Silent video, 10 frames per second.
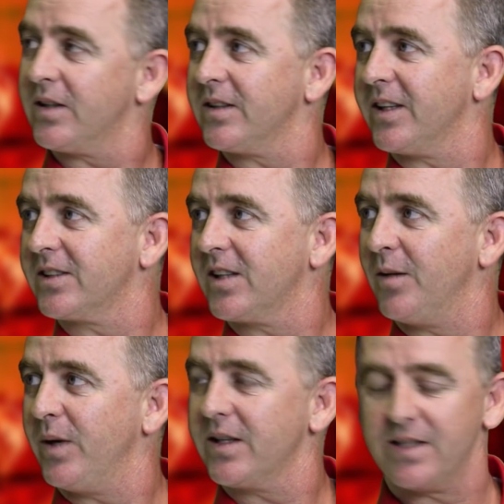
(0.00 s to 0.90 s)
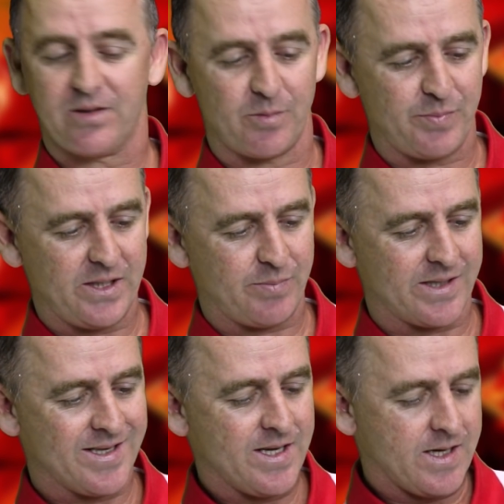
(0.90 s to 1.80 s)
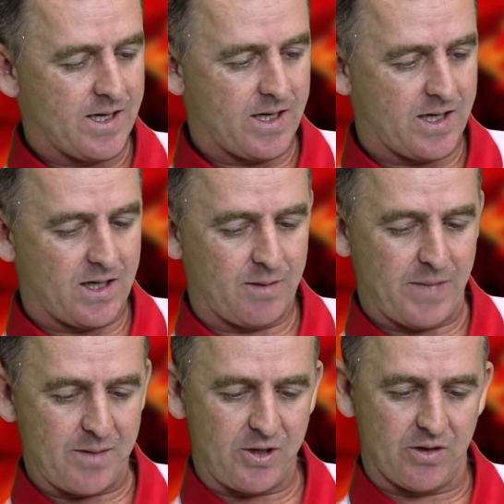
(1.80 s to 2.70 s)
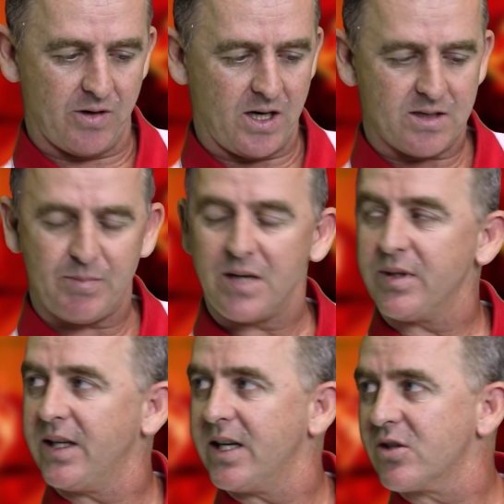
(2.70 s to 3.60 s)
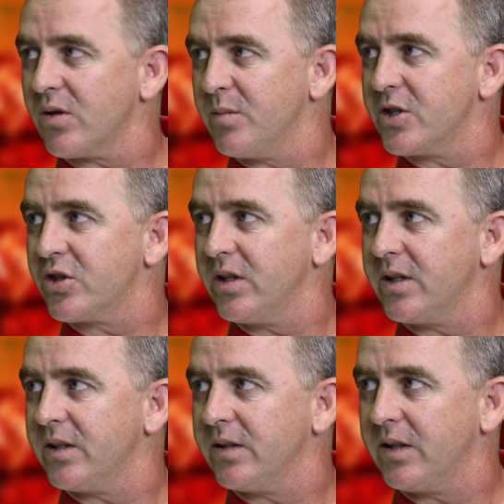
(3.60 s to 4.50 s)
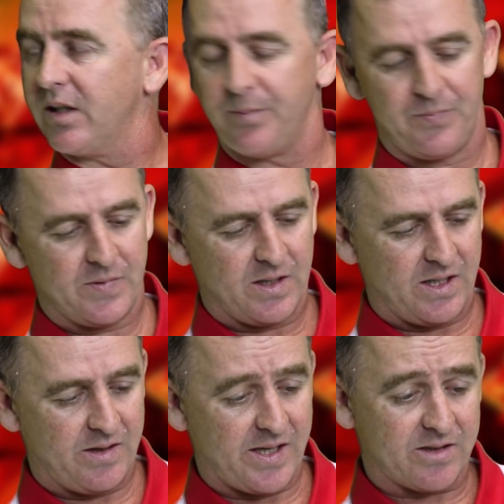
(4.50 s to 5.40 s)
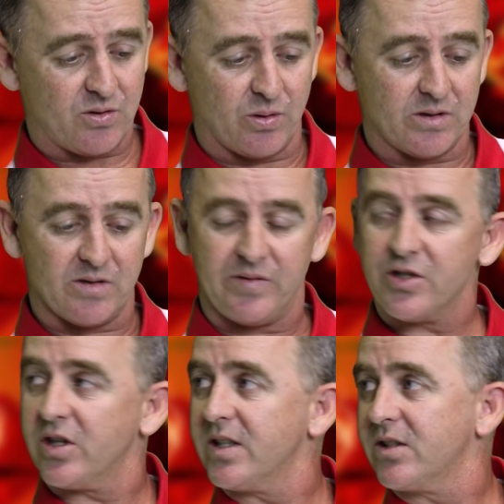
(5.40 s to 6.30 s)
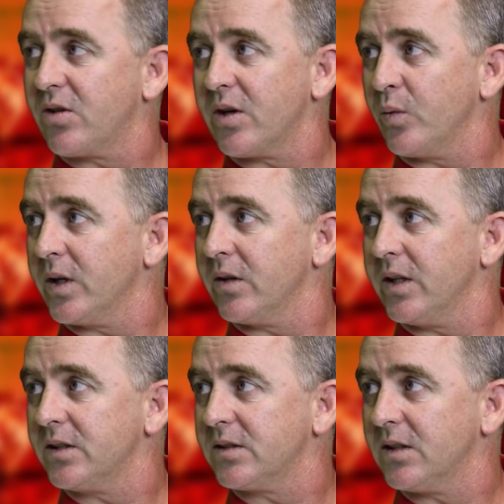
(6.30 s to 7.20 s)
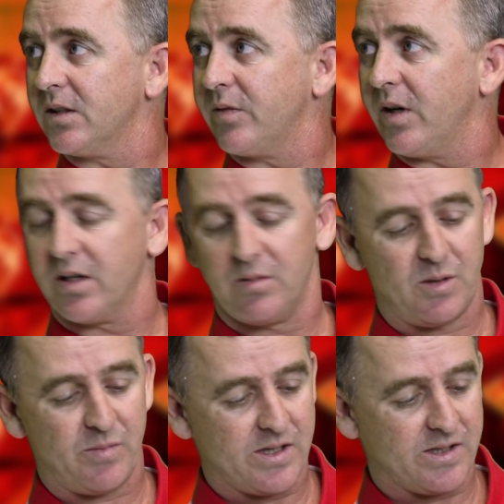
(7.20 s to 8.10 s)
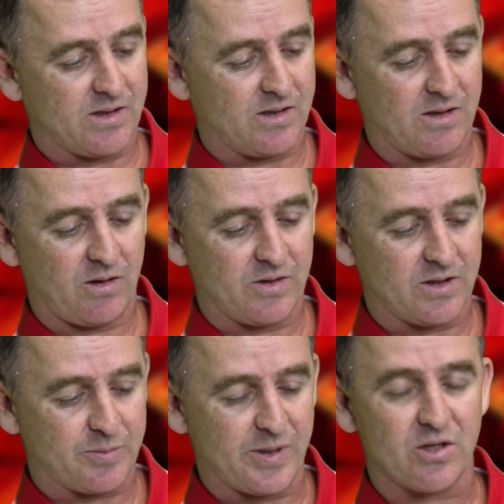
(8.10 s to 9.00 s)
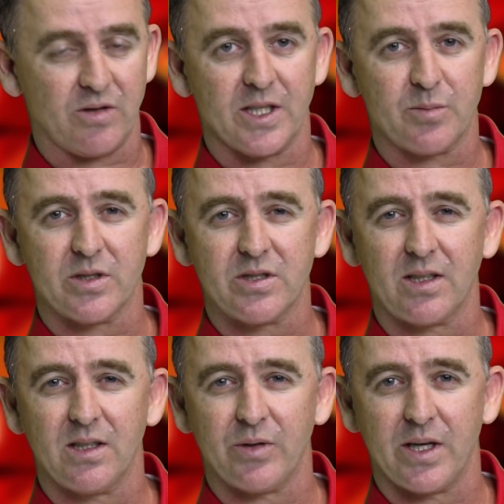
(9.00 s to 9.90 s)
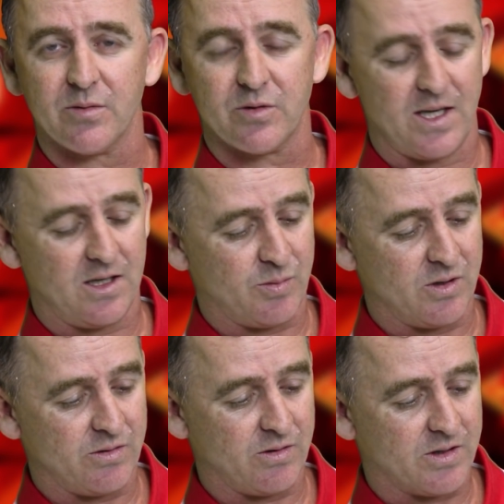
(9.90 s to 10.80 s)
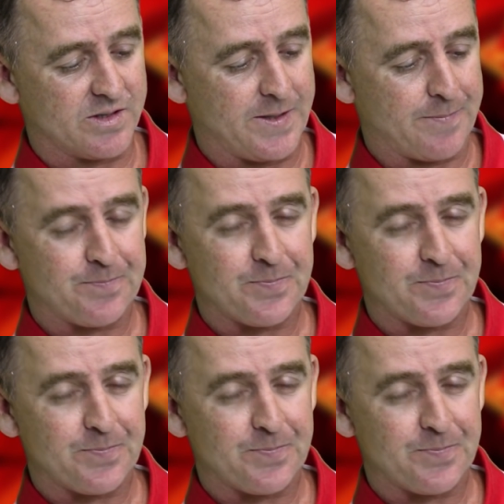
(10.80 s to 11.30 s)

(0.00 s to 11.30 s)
next time out. He got beat. But maybe you're right. Maybe he has sort of matured. And in that sort of division, he's got to win a race, Friday on My Mind. He's especially on that particular run to Hullabaloo last year.